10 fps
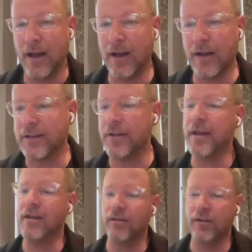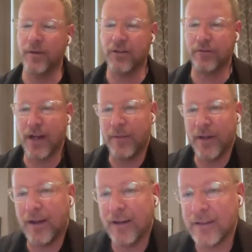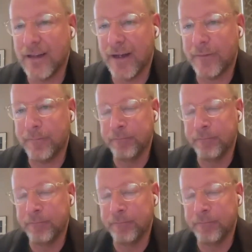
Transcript: Uh, so thank you so much for coming on, Dan.